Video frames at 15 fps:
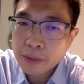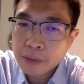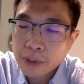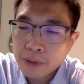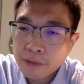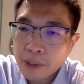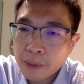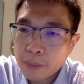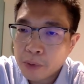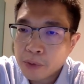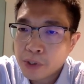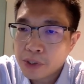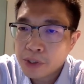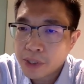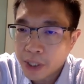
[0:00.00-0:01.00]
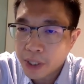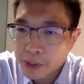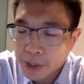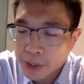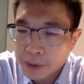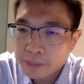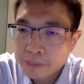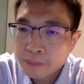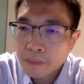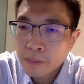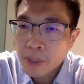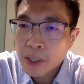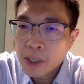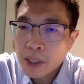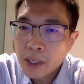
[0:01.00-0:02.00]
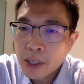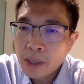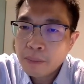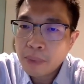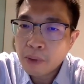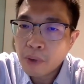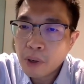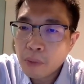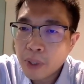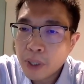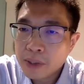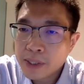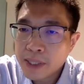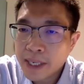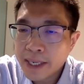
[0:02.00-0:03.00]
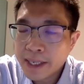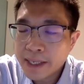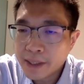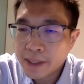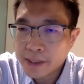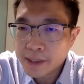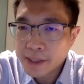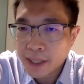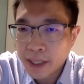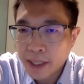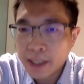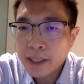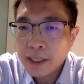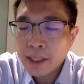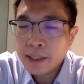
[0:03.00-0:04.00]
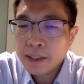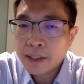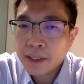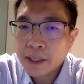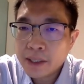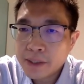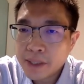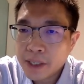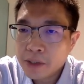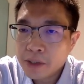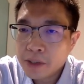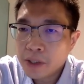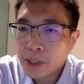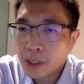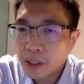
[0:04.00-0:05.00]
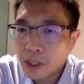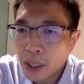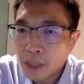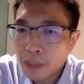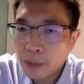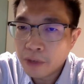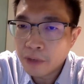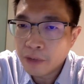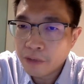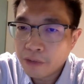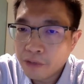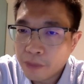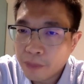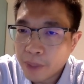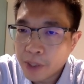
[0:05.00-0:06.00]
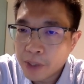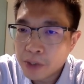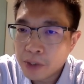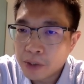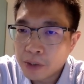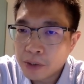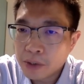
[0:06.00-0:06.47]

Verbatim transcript: to the fibrosis staging. But what we are saying is that there is actually a lot of information.